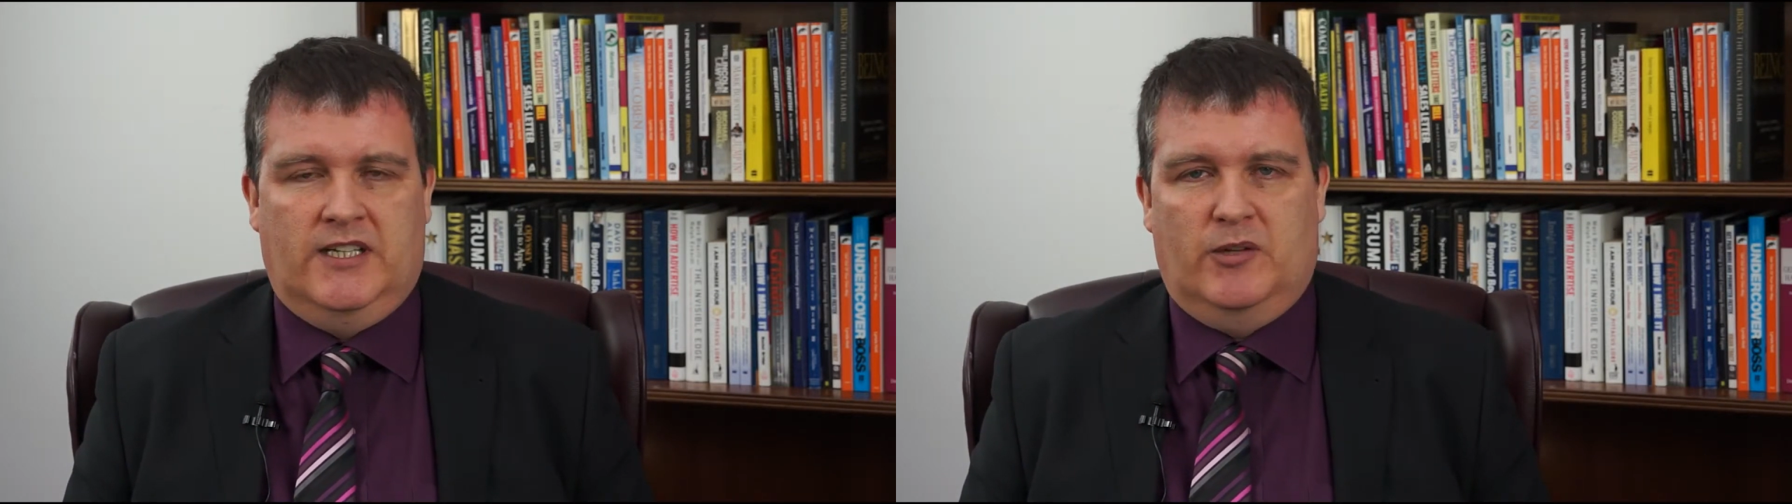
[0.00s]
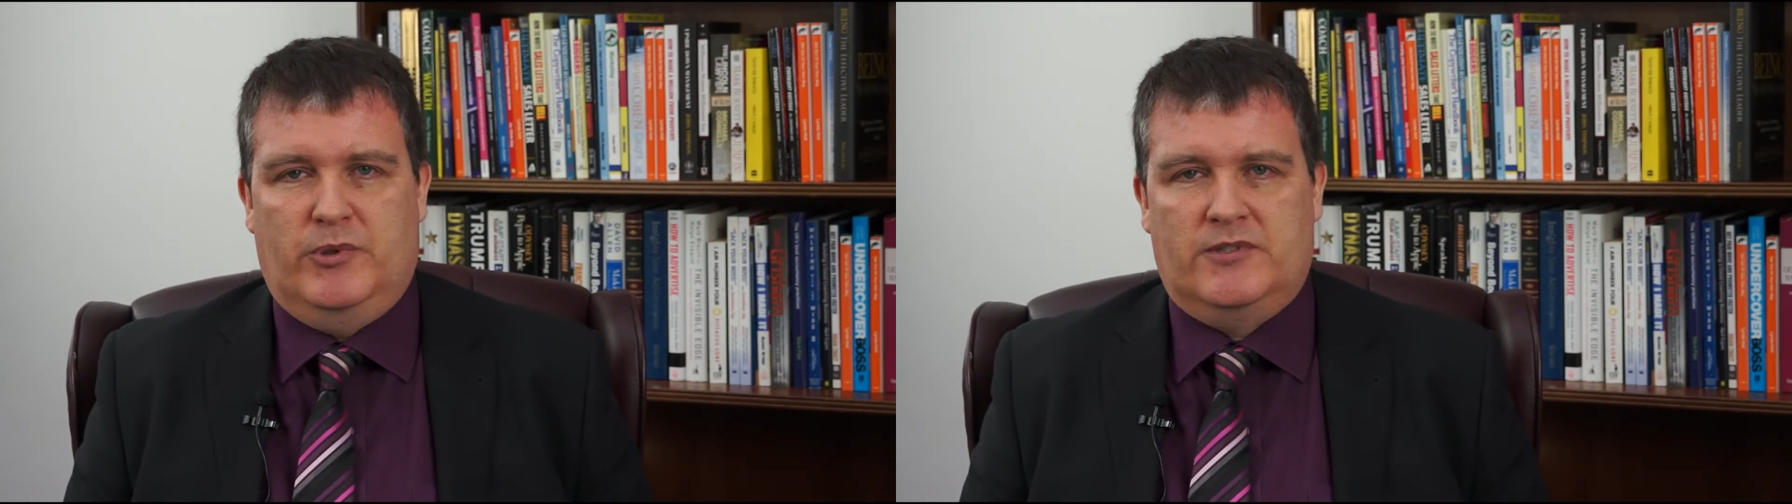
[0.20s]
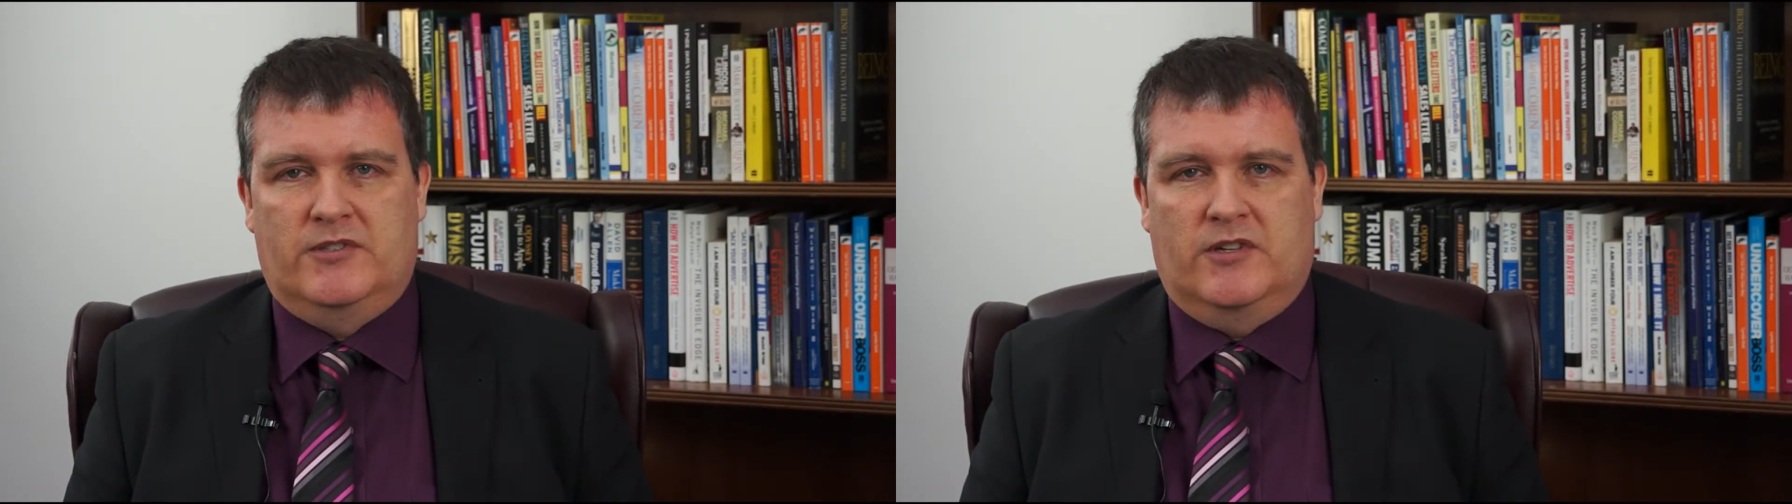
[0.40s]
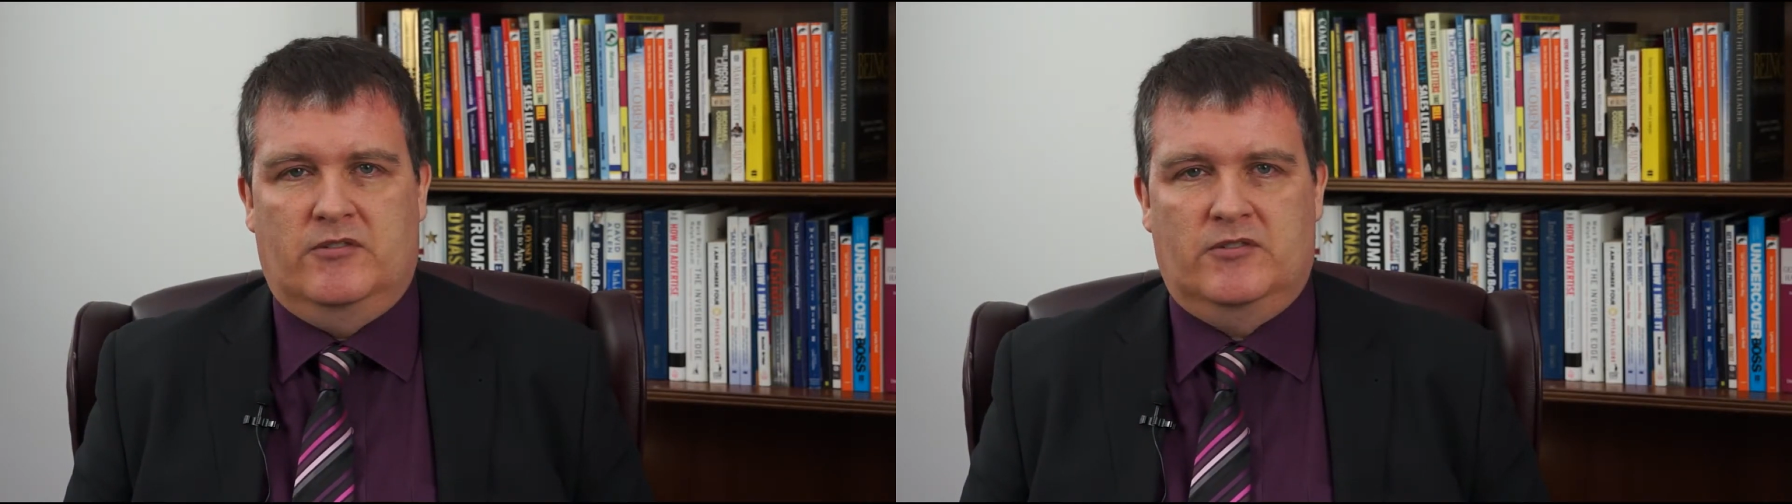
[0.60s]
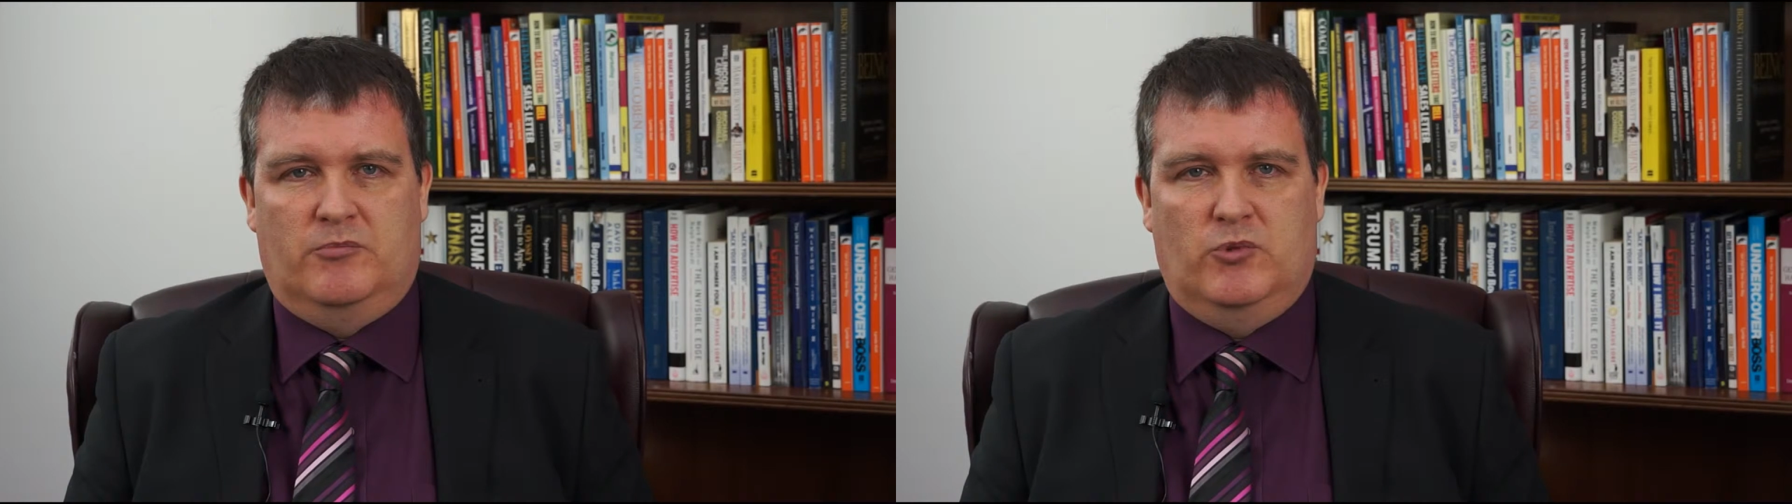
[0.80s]
Now, business
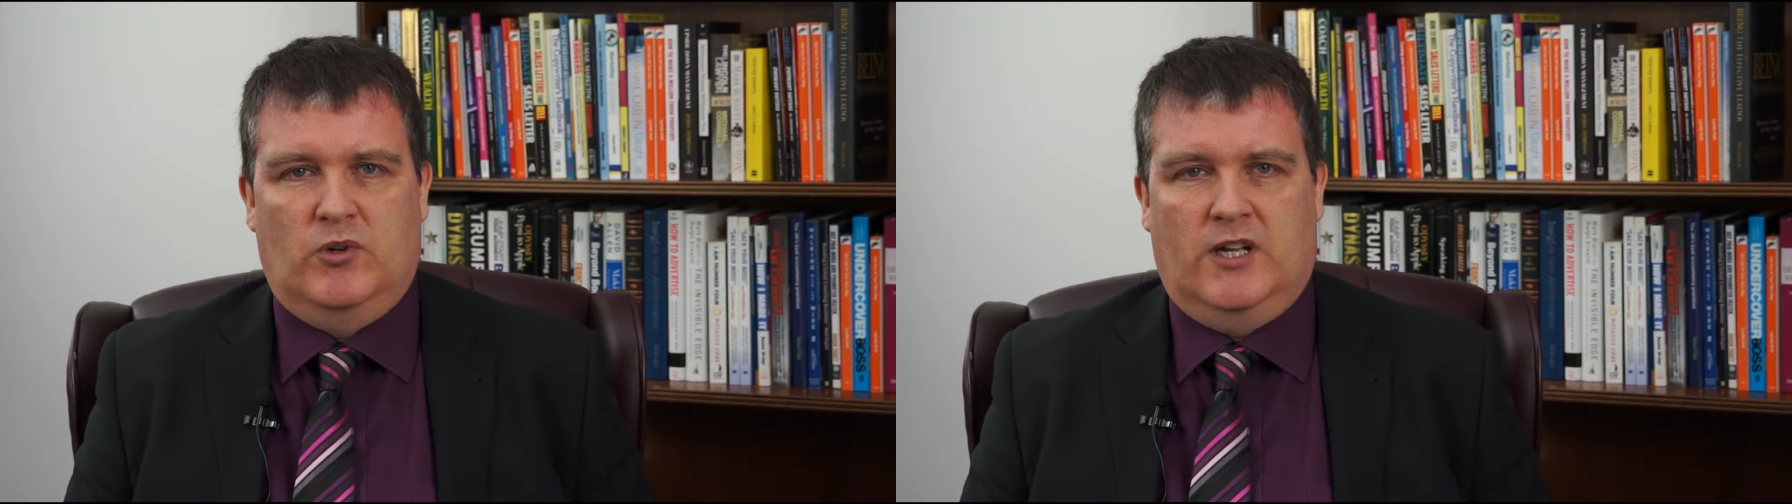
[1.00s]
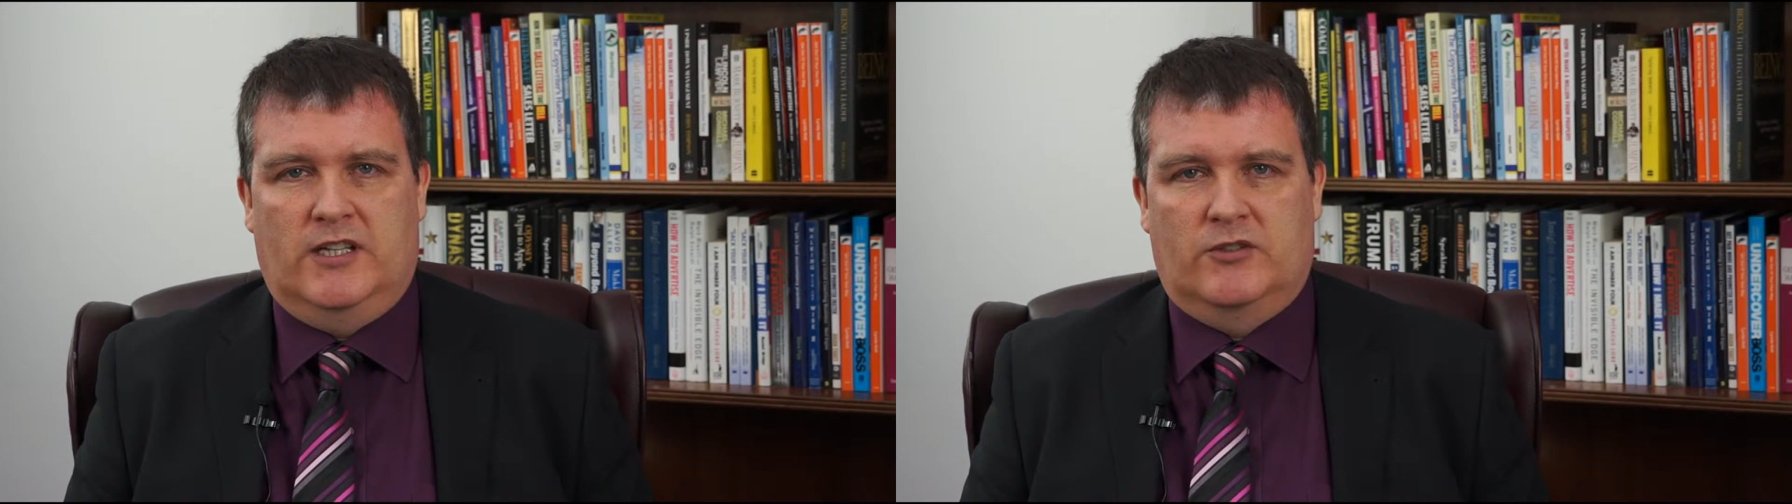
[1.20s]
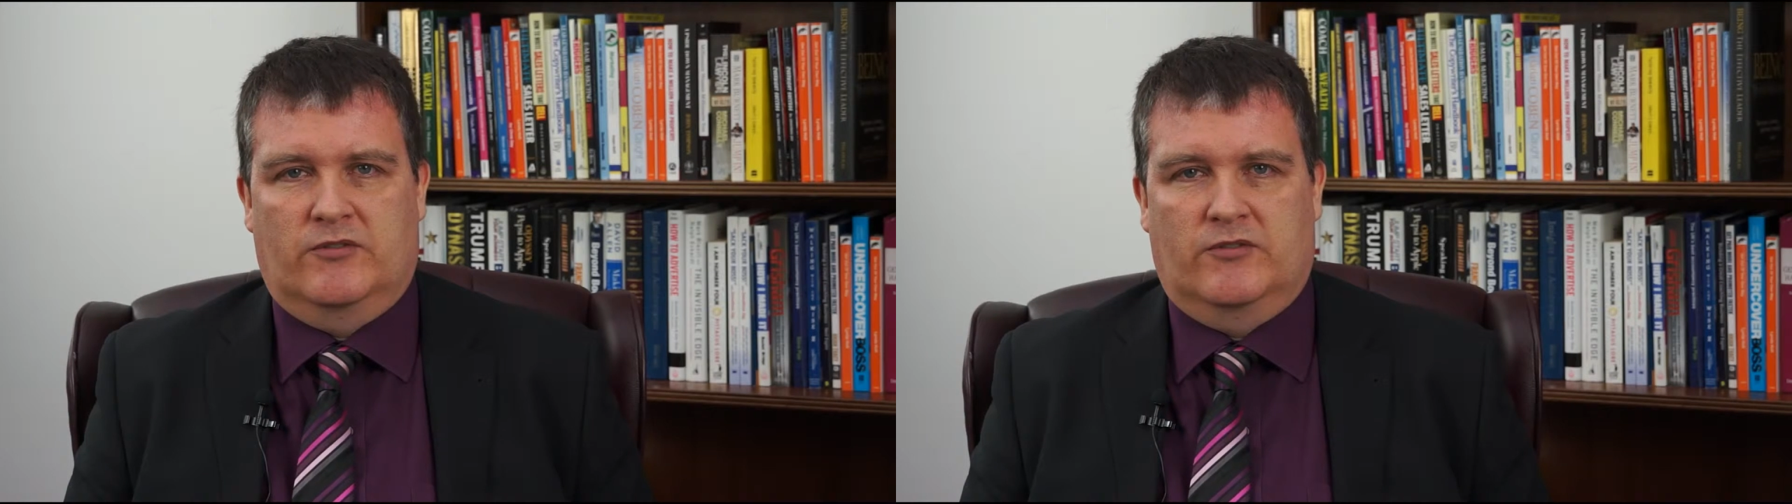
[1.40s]
owners are more likely